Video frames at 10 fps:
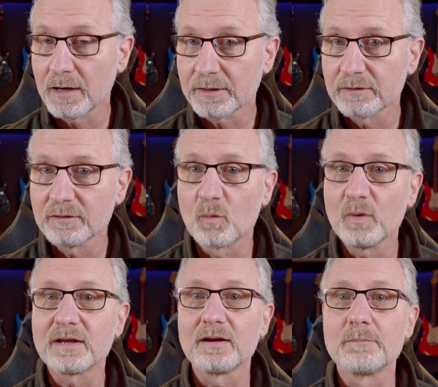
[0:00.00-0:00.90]
icon,
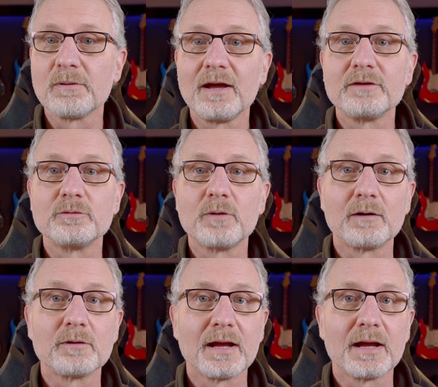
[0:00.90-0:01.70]
we can apply it to our